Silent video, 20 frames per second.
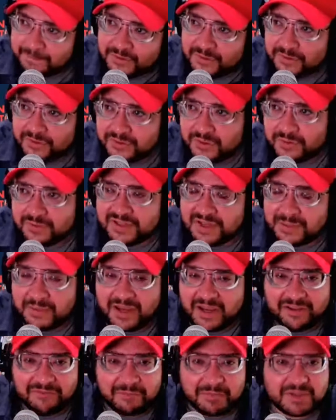students that
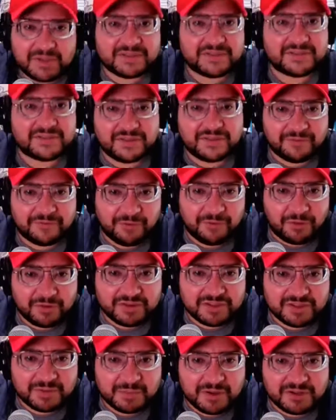may have missed the fall
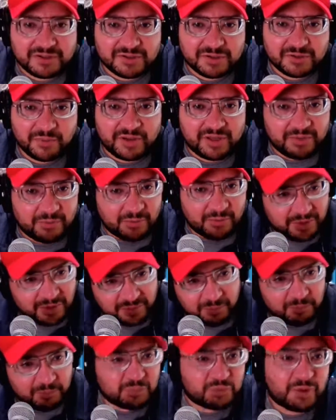semester. We
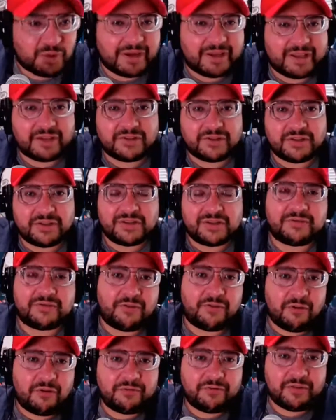can try to get you into
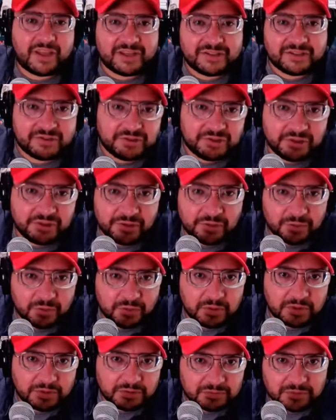Fall Flex
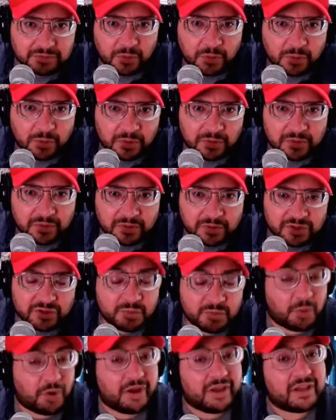2 or
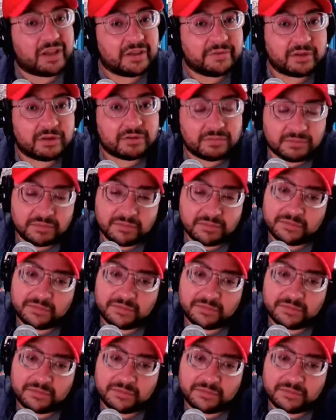spring even.